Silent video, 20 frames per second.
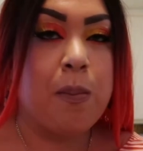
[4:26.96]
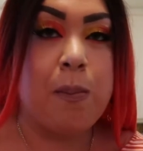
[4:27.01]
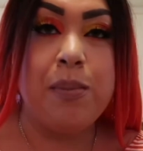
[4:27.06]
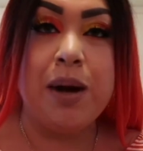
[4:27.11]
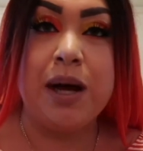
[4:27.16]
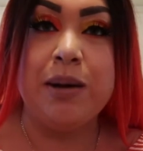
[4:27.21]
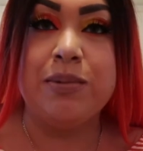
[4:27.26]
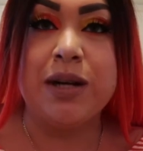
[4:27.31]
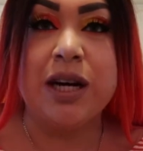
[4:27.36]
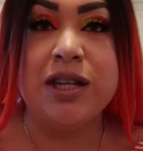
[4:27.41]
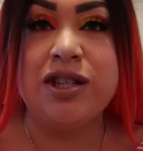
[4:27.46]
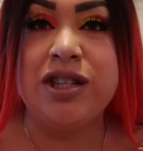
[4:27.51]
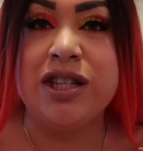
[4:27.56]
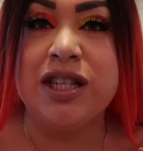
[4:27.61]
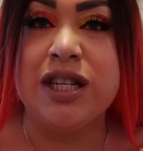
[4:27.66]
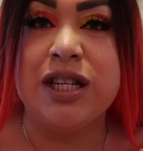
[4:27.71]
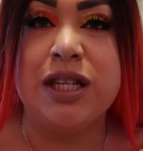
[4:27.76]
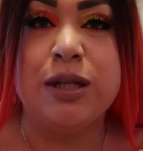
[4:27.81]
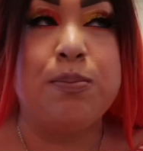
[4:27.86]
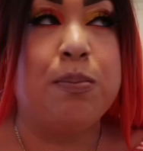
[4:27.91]
Babe, that
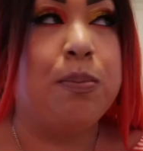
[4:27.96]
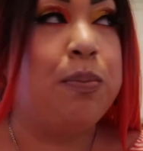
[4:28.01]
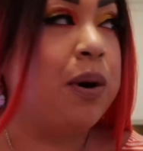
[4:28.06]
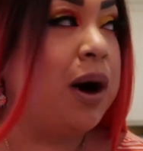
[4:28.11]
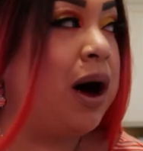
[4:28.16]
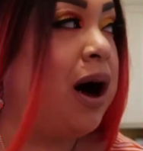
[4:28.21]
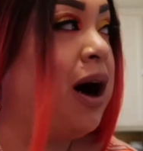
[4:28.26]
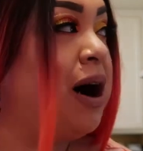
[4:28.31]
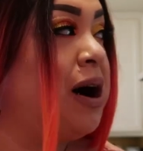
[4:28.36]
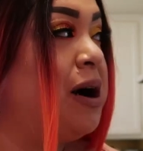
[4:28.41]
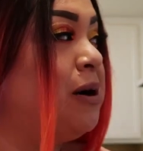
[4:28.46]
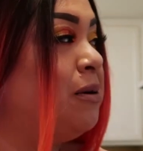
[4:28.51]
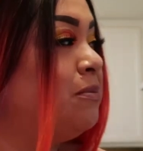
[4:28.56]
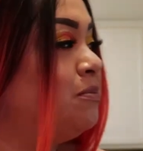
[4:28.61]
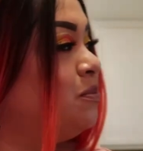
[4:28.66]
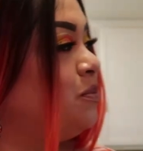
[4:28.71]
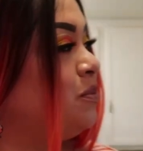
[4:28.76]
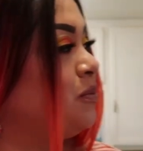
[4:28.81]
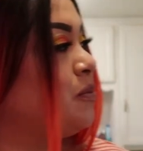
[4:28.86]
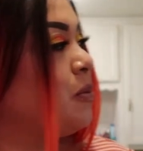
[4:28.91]
shit is
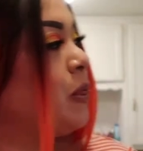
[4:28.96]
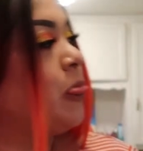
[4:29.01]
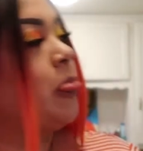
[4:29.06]
bomb.